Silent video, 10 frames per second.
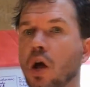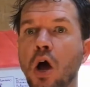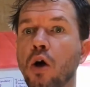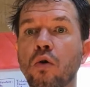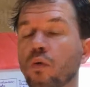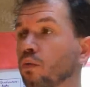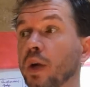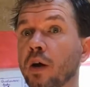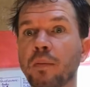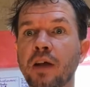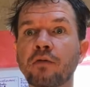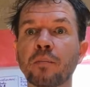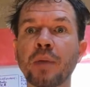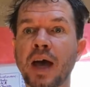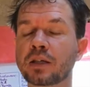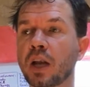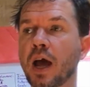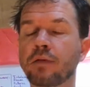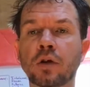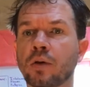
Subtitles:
oh, we don't believe in past lives.